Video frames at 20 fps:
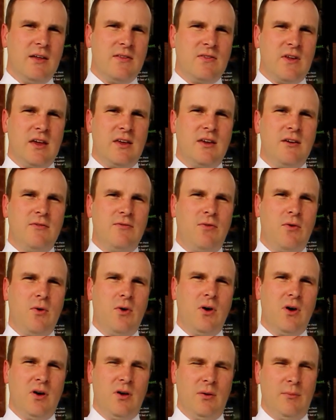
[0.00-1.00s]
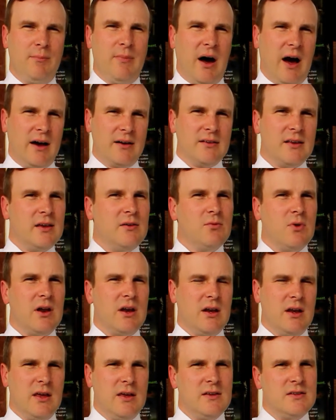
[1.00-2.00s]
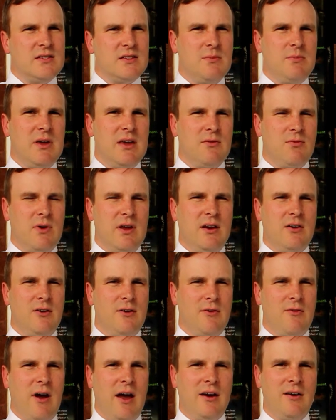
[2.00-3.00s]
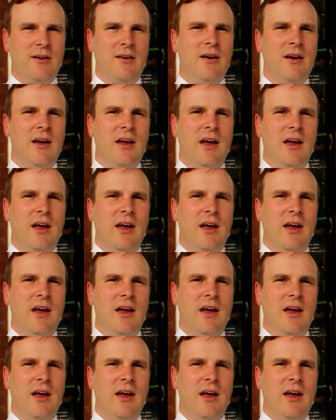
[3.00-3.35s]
Thank you for modeling what it is to be a reader and writer,